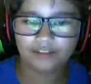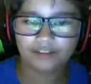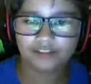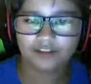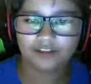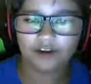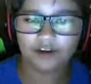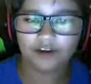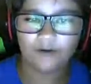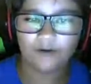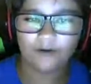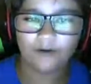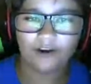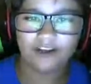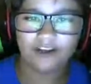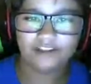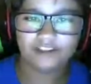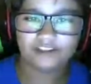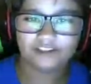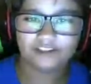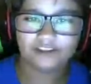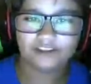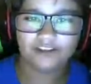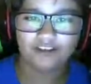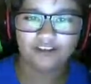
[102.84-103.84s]
go away,
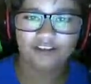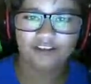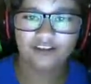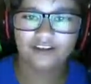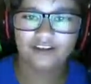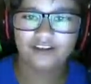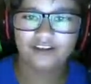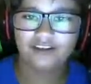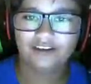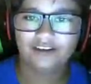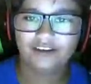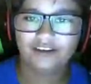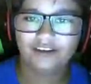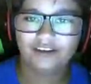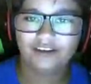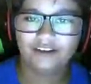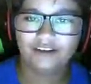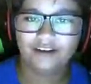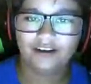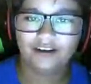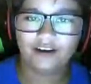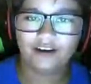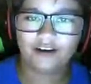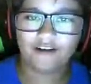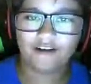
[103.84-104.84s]
sir.
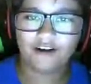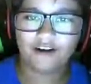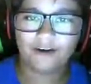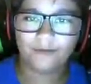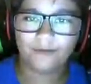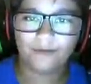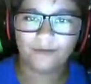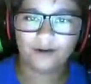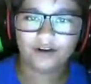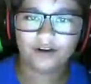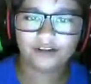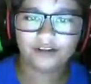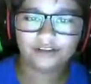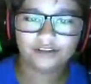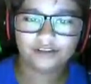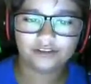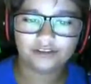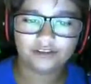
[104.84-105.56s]
All right, what is